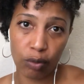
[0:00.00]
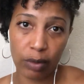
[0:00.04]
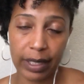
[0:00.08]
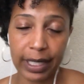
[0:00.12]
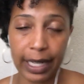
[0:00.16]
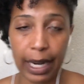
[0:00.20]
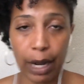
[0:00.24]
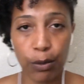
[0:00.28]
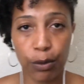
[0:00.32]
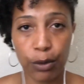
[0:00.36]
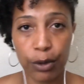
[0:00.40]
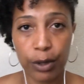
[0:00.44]

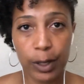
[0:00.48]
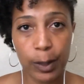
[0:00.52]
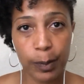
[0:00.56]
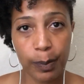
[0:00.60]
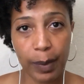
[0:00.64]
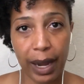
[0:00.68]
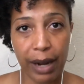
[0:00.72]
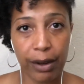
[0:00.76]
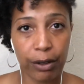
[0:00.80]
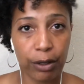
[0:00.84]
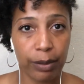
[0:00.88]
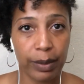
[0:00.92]
downward
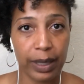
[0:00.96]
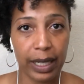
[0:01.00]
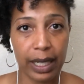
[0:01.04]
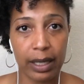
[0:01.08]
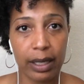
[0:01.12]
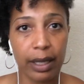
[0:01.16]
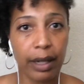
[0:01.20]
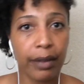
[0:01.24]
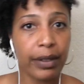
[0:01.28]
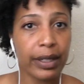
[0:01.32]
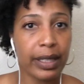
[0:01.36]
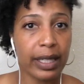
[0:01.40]
spiral,
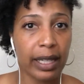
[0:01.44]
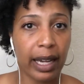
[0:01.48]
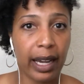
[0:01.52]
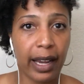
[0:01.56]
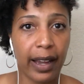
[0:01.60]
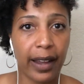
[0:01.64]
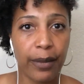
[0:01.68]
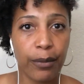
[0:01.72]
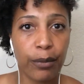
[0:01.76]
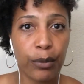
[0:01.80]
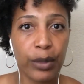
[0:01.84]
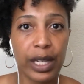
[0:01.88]
because every
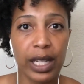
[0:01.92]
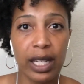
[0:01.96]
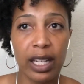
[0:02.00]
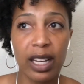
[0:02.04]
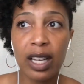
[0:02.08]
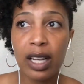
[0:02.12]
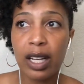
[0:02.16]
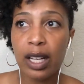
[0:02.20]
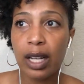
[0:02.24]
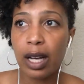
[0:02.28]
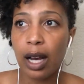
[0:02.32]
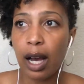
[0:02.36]
time we
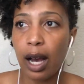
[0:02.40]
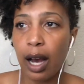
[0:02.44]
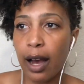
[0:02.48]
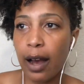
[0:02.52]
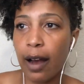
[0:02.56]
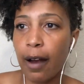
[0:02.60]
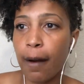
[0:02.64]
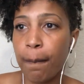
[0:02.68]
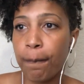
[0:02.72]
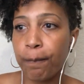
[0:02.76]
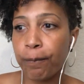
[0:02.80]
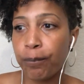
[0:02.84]

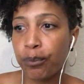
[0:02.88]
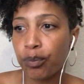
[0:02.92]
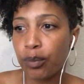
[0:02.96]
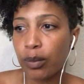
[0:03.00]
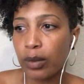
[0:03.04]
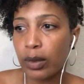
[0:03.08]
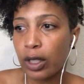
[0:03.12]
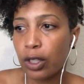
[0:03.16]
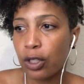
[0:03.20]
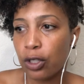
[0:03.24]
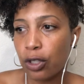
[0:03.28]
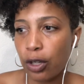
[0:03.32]

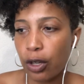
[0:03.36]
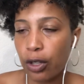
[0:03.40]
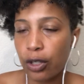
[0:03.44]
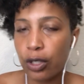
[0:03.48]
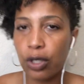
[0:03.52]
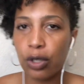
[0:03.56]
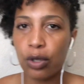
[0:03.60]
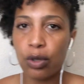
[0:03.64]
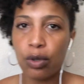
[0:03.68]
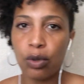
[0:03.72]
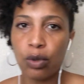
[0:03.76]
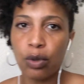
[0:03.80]
start
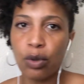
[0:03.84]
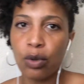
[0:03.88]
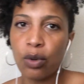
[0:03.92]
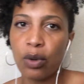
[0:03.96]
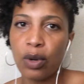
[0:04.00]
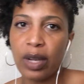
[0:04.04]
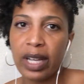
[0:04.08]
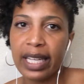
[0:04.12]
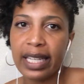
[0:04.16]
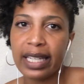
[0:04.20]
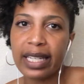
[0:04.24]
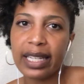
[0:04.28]
to
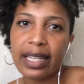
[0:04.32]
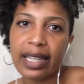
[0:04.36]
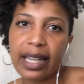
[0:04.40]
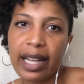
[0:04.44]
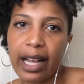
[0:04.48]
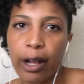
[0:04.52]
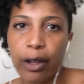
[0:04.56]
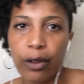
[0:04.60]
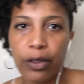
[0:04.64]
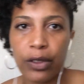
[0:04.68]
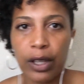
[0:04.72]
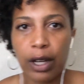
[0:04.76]
eat
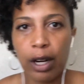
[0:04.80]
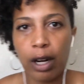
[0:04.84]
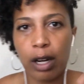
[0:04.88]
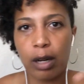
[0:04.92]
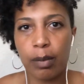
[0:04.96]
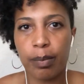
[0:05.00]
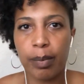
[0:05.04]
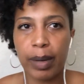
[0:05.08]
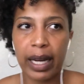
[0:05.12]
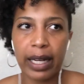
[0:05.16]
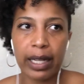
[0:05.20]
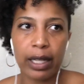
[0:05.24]
healthy, our
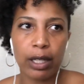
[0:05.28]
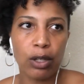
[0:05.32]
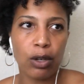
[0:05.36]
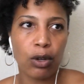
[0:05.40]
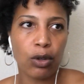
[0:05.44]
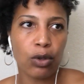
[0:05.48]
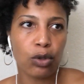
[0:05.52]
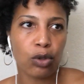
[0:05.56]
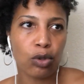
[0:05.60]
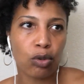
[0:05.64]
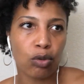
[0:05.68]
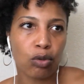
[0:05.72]
body
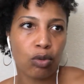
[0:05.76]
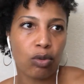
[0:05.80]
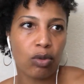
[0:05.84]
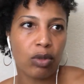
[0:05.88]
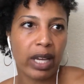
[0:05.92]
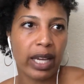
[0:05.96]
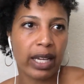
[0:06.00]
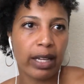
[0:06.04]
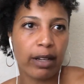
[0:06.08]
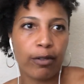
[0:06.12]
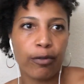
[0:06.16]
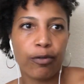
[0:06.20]
goes through
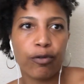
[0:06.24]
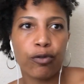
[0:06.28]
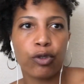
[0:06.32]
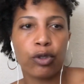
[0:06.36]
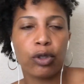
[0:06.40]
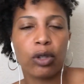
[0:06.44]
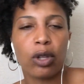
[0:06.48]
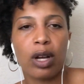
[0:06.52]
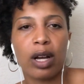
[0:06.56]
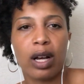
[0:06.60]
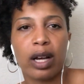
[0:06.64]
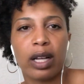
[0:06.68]
like a
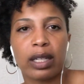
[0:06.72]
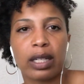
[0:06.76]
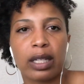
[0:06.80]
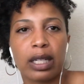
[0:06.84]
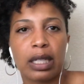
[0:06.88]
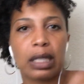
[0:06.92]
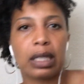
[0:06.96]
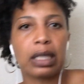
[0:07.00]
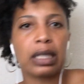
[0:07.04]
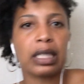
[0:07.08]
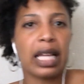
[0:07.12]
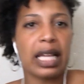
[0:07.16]
full-on
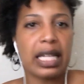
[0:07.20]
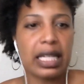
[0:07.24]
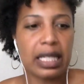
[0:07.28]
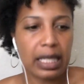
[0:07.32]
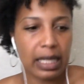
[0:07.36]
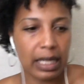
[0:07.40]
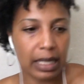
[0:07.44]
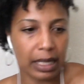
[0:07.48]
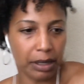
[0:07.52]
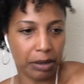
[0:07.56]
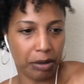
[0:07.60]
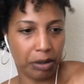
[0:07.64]

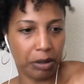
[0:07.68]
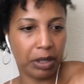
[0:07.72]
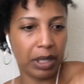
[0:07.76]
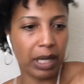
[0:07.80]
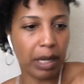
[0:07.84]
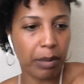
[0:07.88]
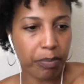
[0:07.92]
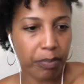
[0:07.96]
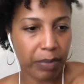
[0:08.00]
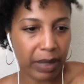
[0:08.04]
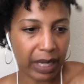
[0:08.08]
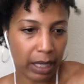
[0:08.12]
cleanse and
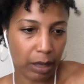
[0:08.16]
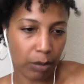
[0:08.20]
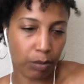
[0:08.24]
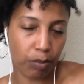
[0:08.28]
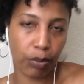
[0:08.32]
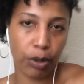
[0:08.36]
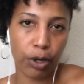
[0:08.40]
dumping and